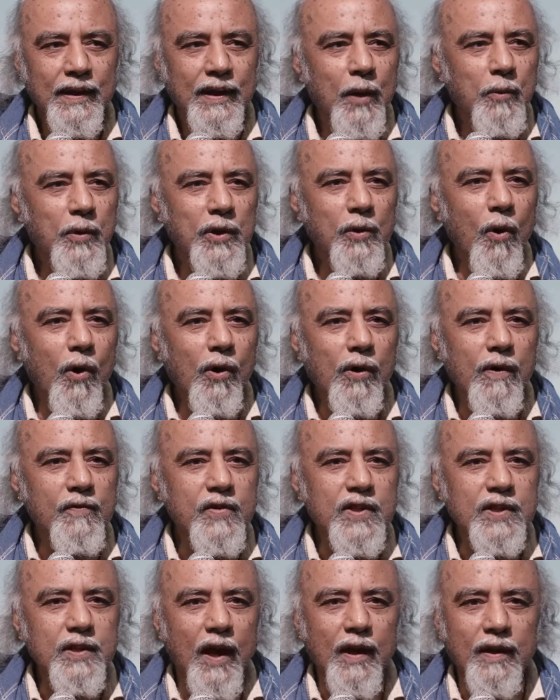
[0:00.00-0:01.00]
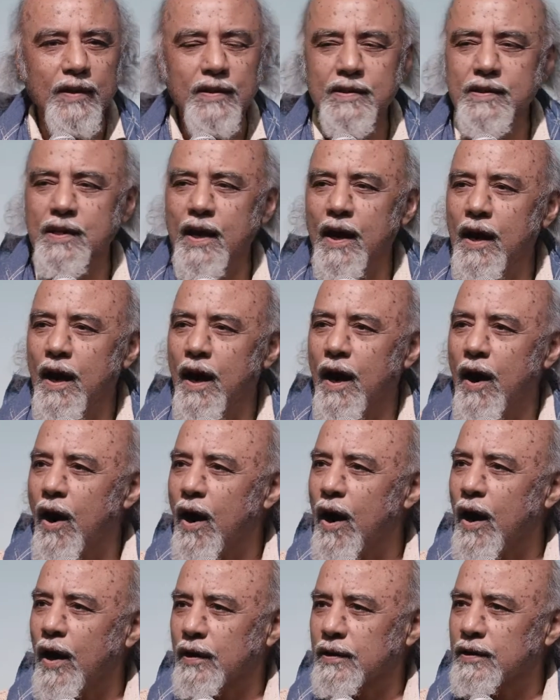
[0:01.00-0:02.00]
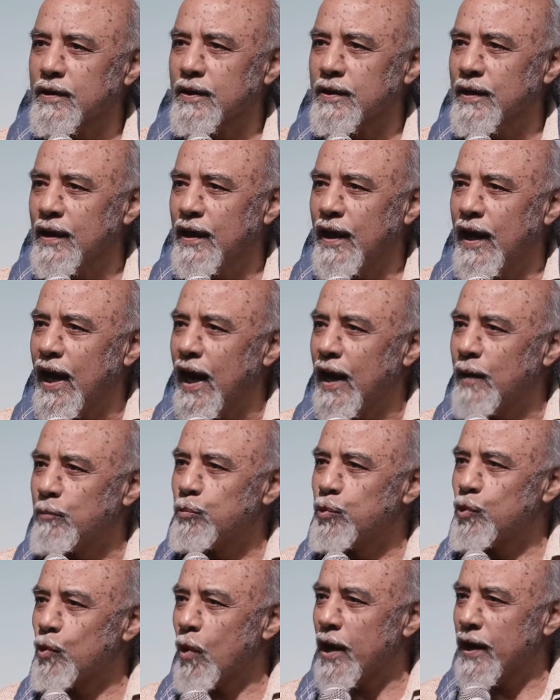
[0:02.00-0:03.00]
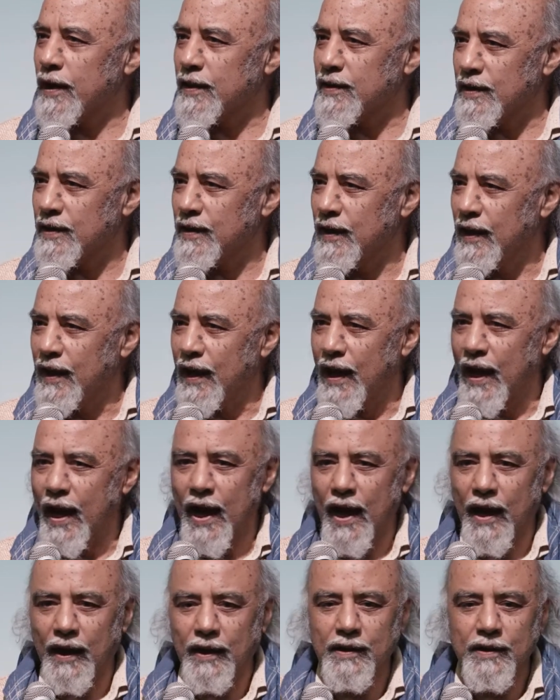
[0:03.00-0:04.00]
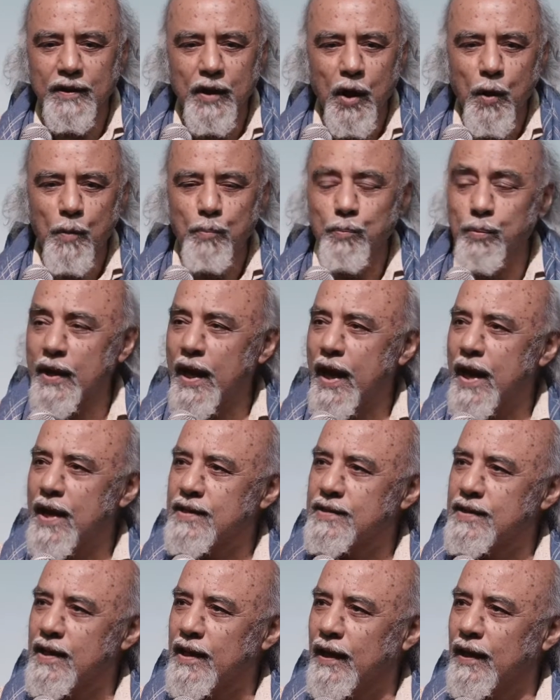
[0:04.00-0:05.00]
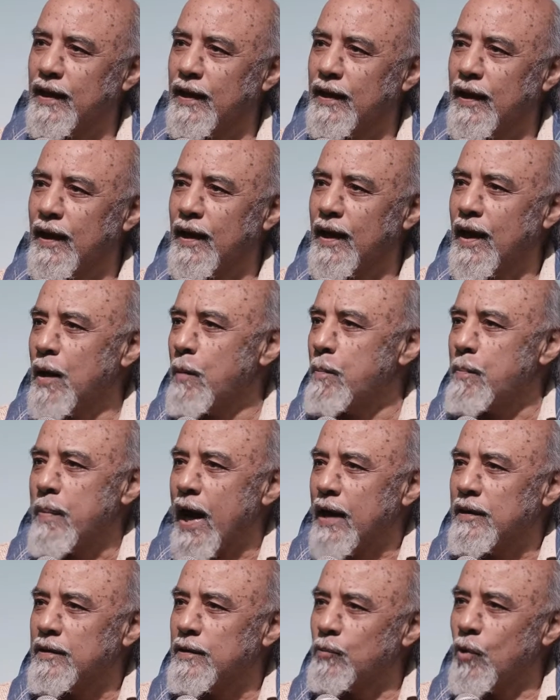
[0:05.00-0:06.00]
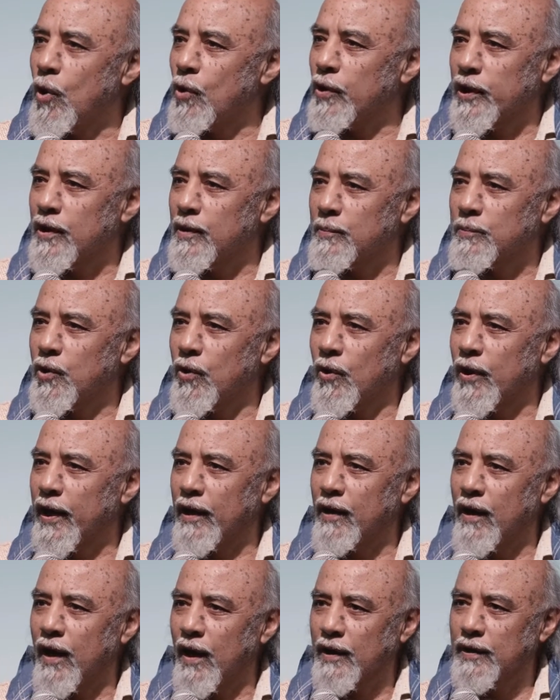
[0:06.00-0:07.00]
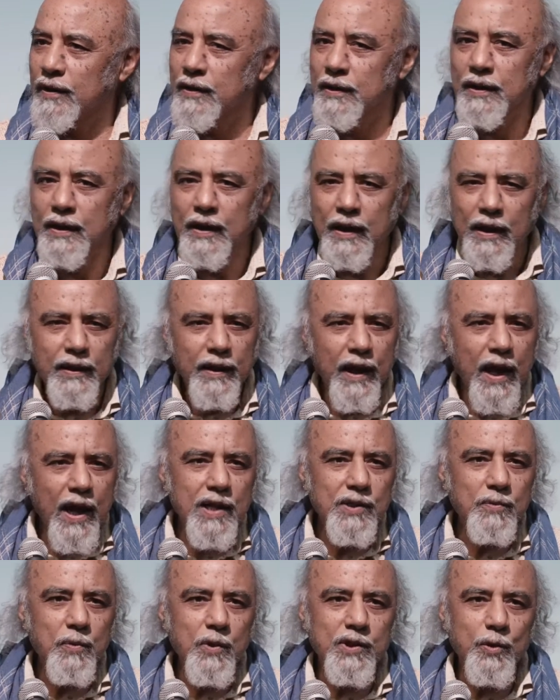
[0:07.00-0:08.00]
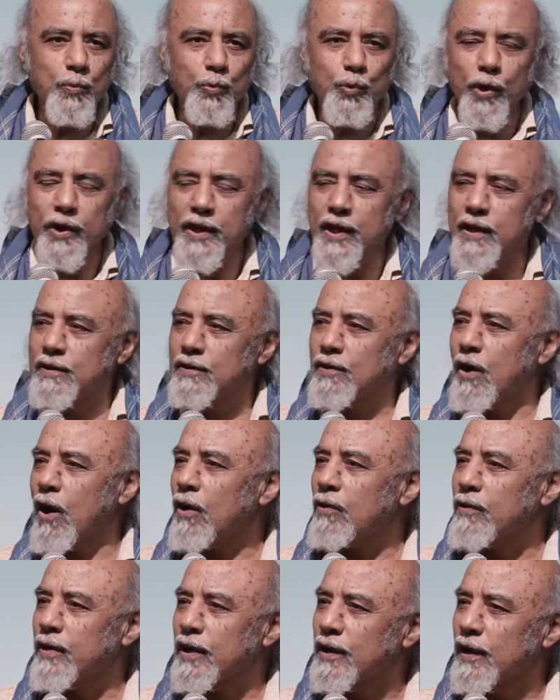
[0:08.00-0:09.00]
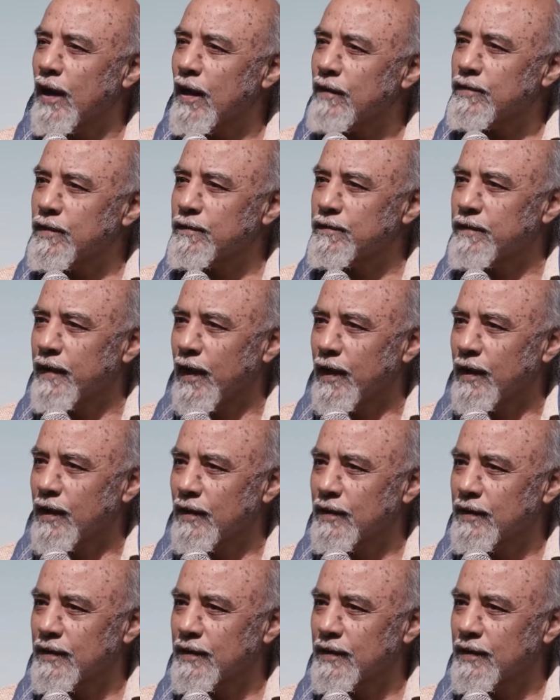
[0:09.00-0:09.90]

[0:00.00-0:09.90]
Now with all of sun's hot and bright and blazing pandemonium going on, theirs was a pretty torrid love affair.